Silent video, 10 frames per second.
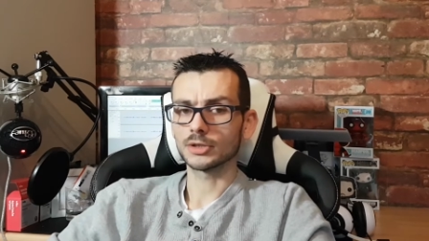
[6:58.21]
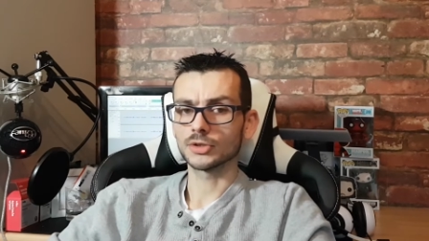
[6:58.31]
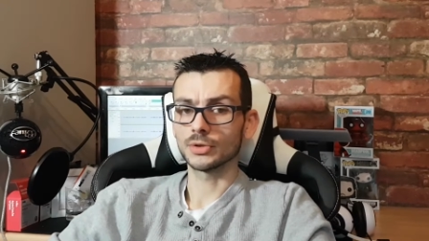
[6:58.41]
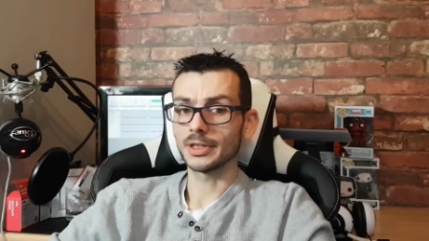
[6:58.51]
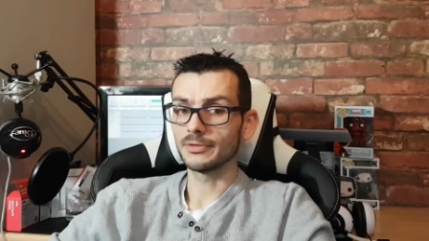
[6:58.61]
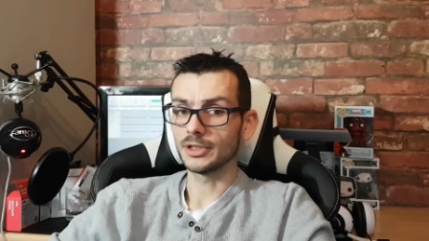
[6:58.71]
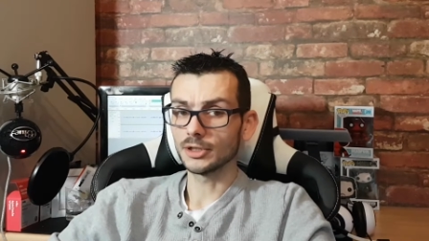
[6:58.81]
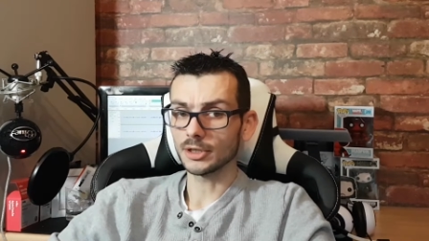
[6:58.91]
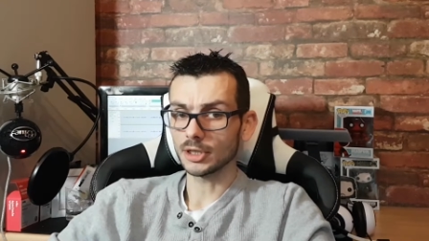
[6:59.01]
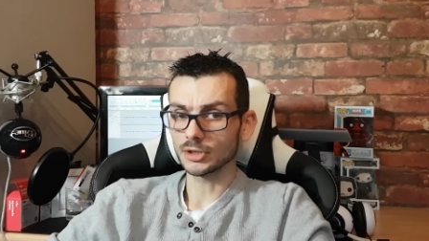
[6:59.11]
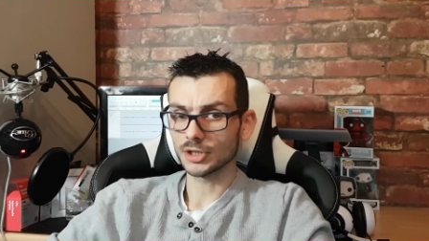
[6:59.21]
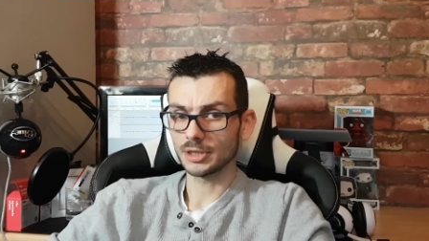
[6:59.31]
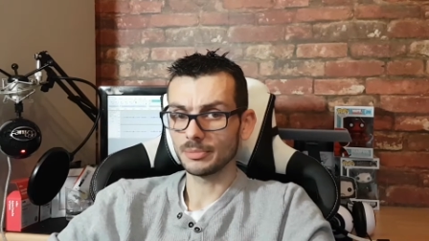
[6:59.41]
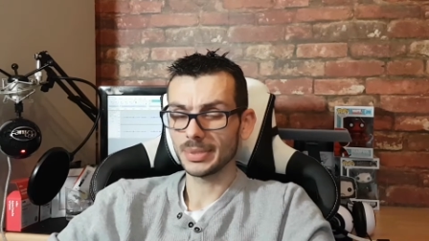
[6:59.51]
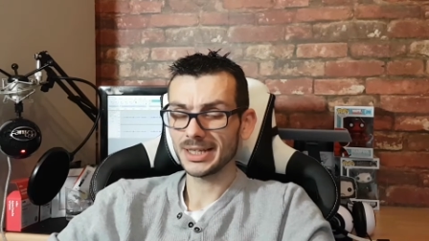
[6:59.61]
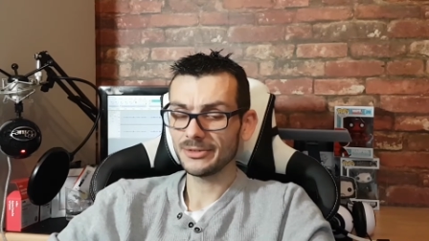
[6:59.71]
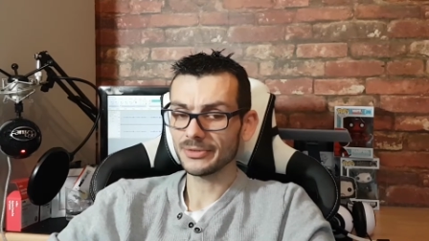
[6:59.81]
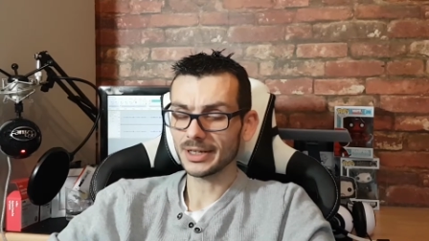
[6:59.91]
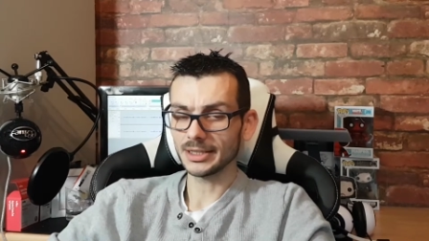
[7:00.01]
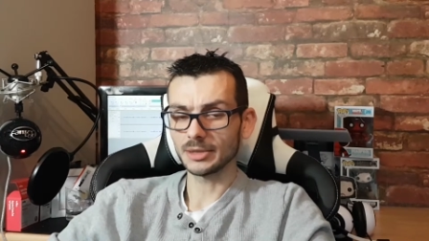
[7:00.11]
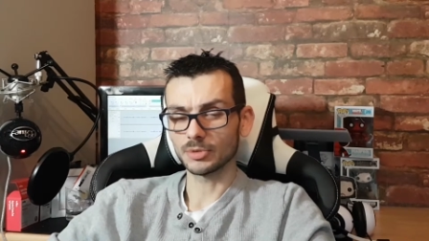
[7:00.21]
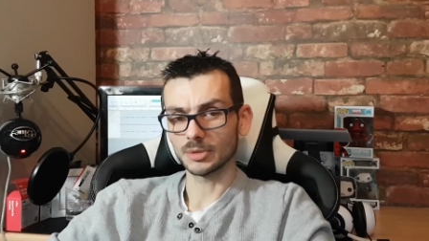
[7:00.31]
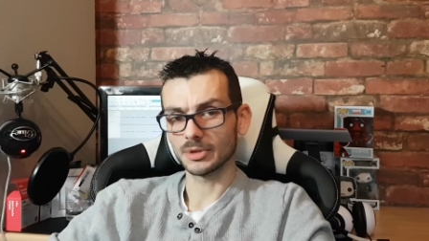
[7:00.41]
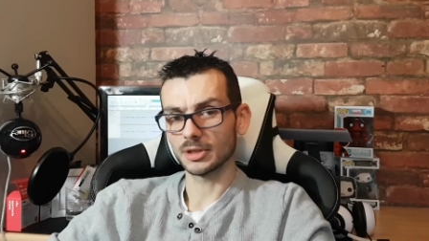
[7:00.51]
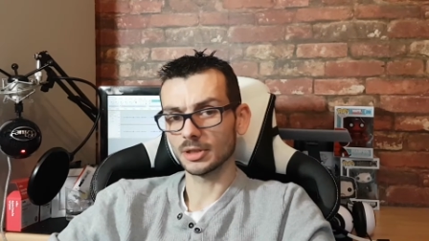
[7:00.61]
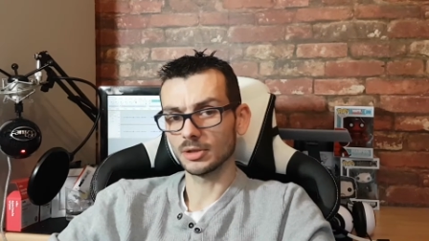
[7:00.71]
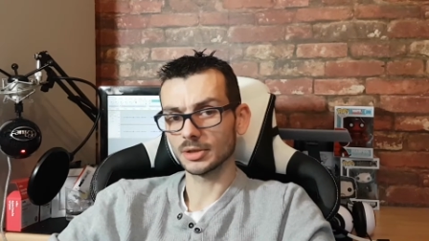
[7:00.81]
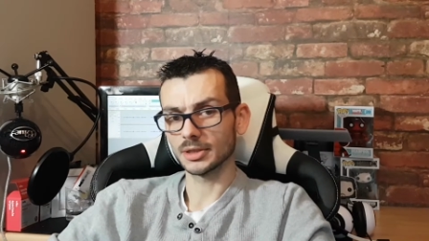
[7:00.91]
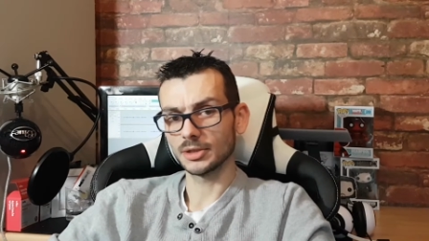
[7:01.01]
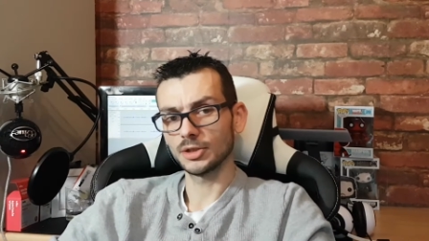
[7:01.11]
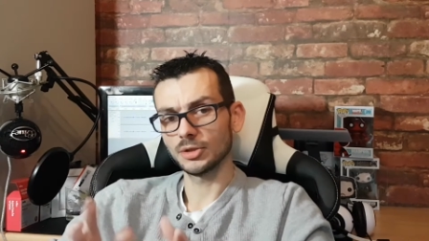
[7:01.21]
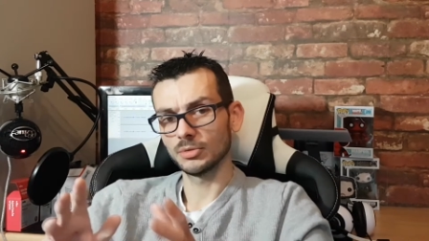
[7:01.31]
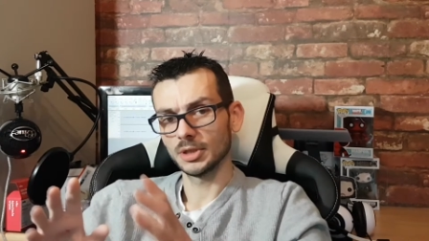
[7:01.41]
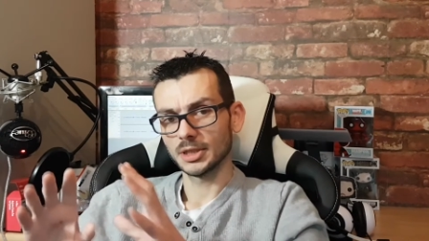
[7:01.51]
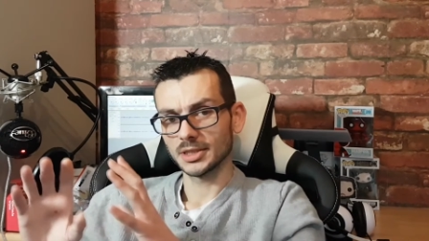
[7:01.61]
So if you're not an RGB fan, you're probably going to look at the new